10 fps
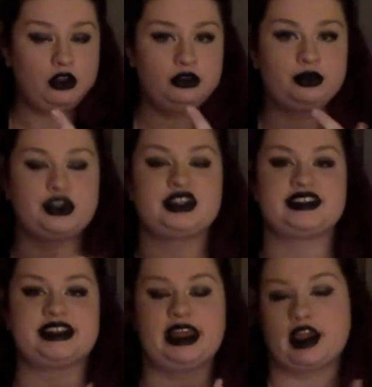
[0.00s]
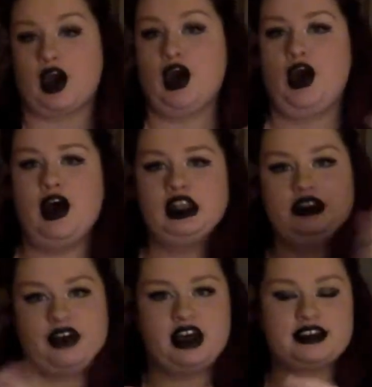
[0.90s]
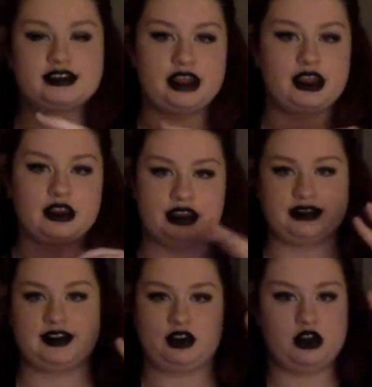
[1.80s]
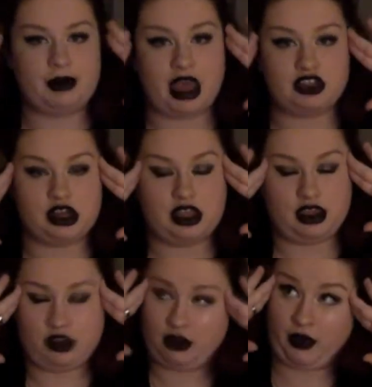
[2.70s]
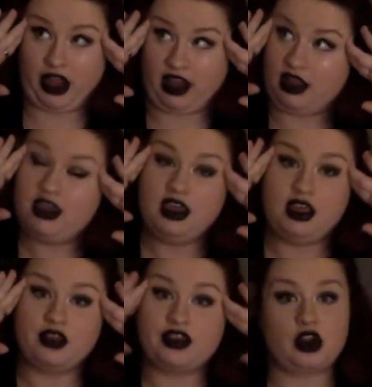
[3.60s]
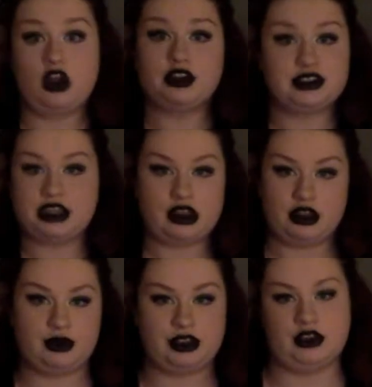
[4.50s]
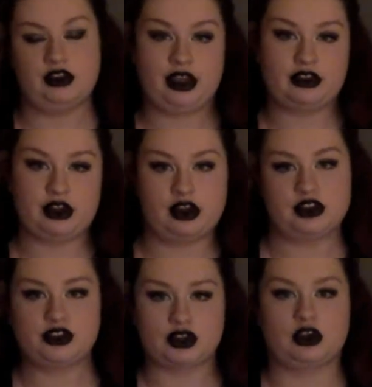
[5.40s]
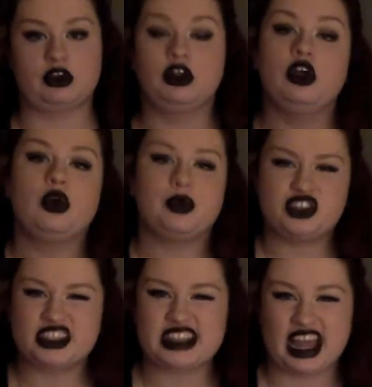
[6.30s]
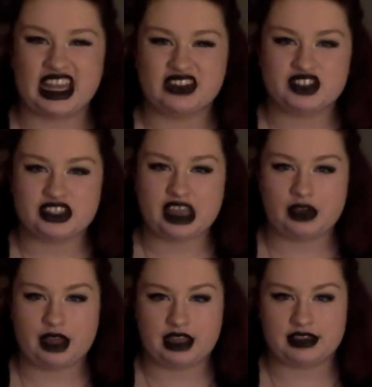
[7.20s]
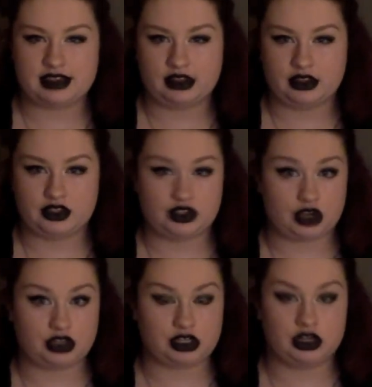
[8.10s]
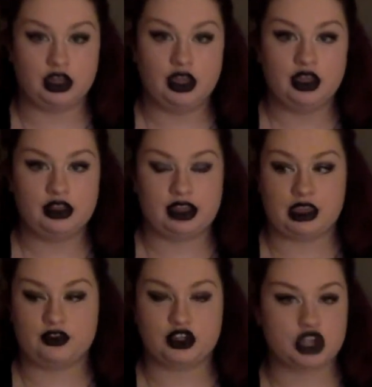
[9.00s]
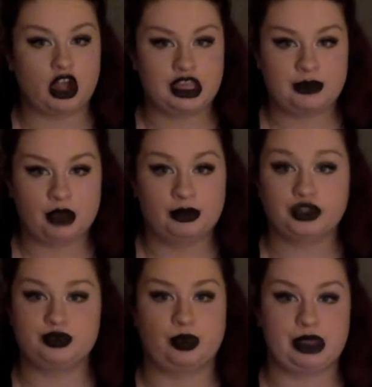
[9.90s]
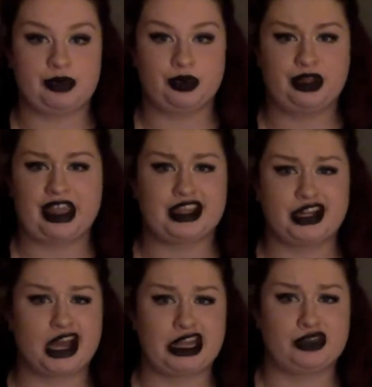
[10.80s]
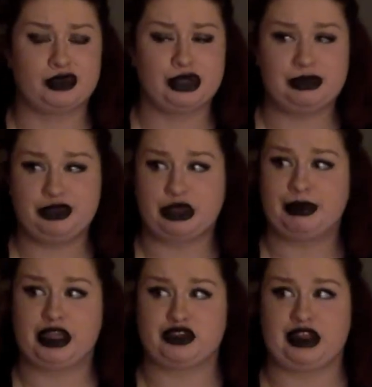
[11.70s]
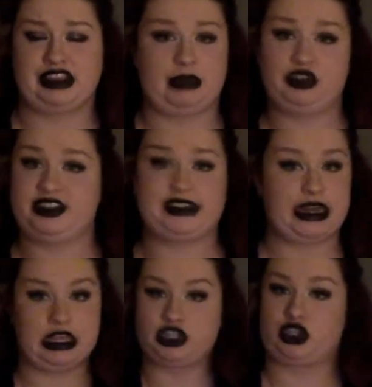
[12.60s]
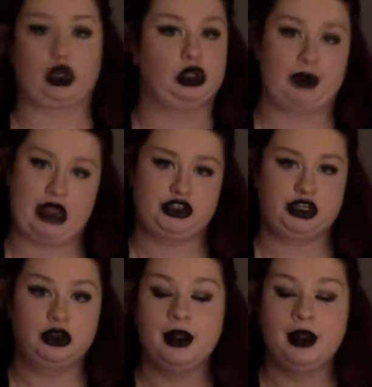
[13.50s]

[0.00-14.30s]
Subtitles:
which is like all of us, like because you're imagining in your brain that they're all standing with you, like they're in a circle, which is kind of just how ASL is structured. Like if you're talking about multiple people and they're not in the room, you're picturing them just sitting in a circle around you.